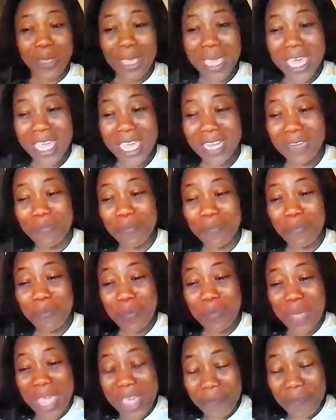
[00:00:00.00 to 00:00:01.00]
in
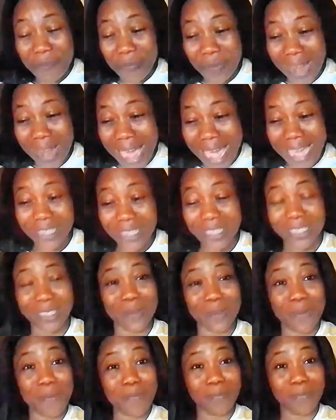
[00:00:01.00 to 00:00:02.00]
a
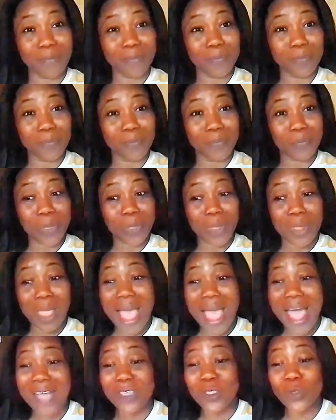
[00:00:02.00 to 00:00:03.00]
flight
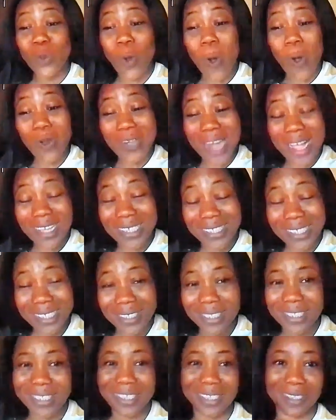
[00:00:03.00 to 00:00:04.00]
as other
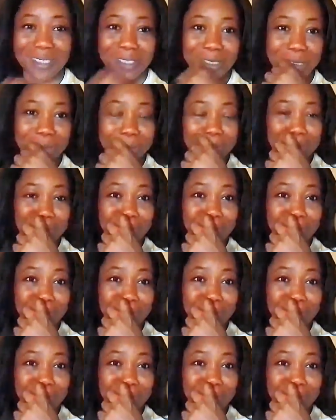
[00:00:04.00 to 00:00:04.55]
citizens,